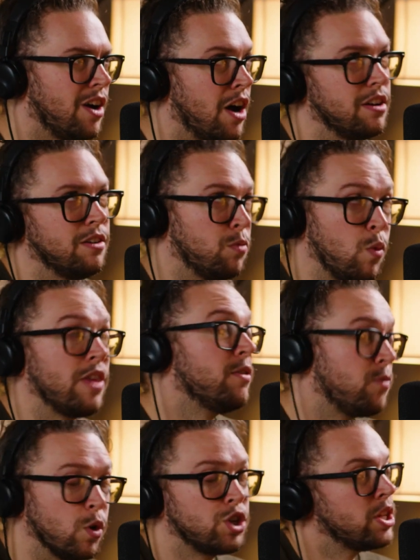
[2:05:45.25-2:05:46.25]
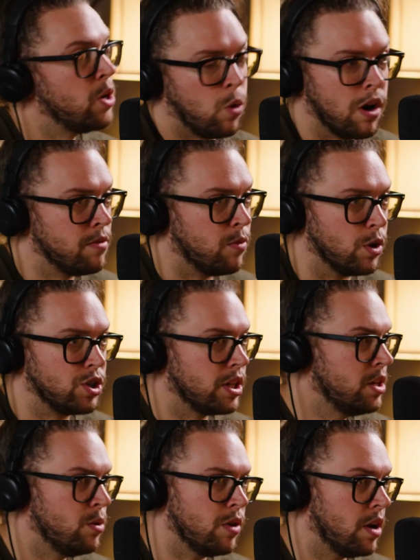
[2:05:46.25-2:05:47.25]
uh, whether fortunately or
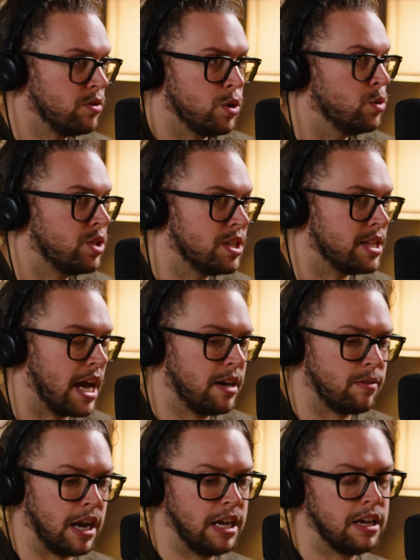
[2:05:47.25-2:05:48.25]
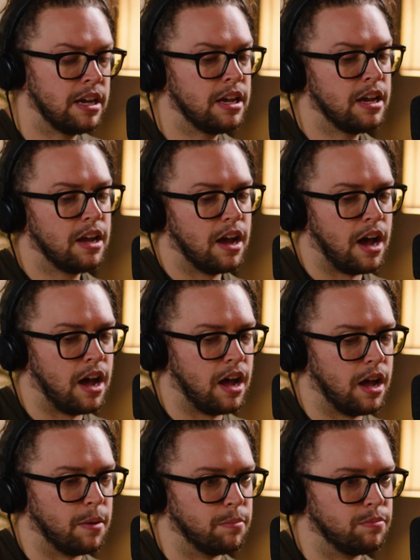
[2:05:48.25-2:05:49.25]
unfortunately, who knows? Yeah. Who's to say, right?
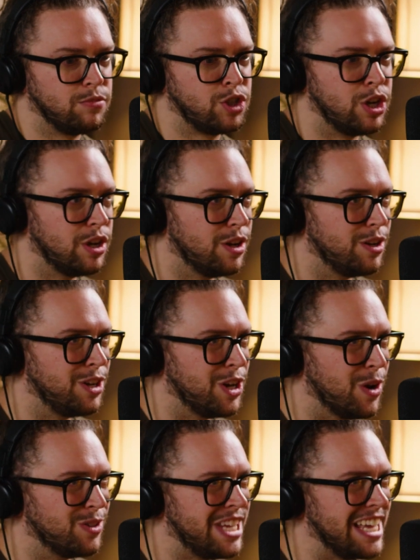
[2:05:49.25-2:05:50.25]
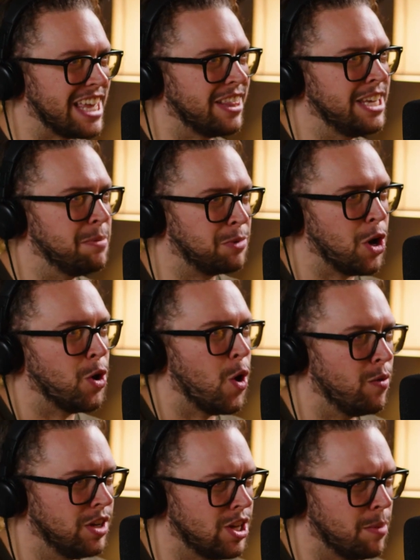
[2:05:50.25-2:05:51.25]
Um, to you know, take that leap, go to
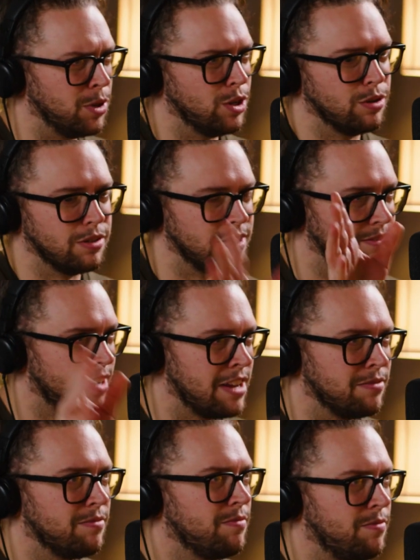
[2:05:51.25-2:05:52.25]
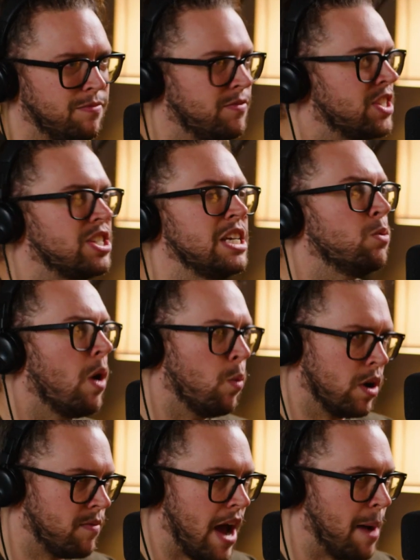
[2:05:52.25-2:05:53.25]
OVW, and and see what
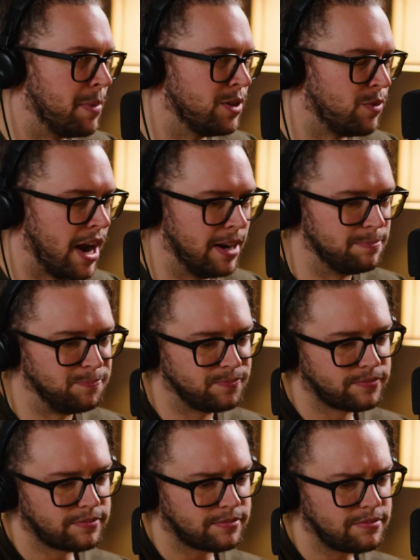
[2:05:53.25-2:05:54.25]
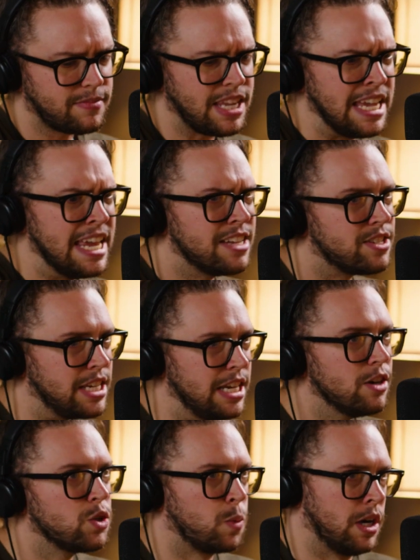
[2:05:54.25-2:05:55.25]
would have happened, right? Yeah. And as the
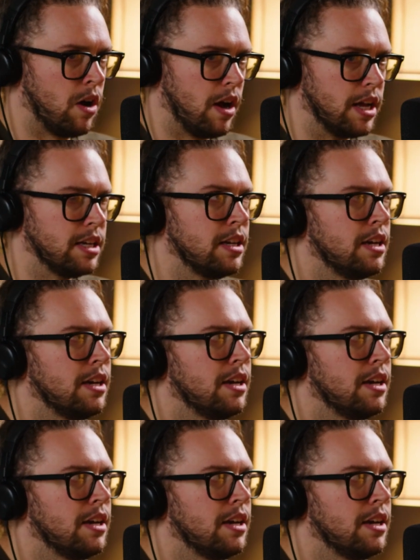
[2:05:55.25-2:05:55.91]
years went on,